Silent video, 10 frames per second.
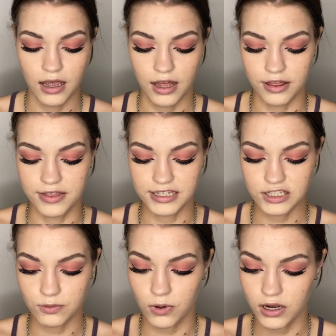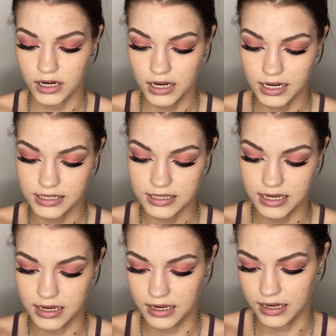This one is
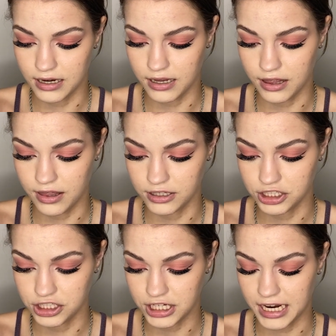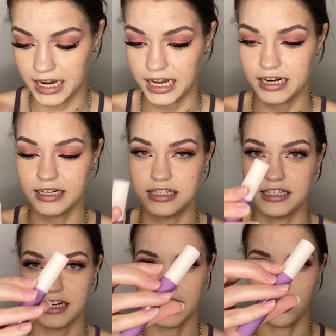in the shade
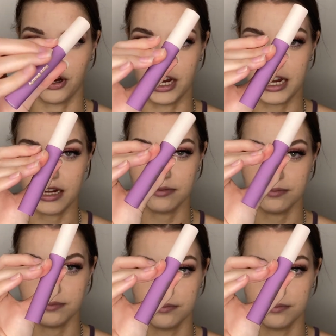Daring.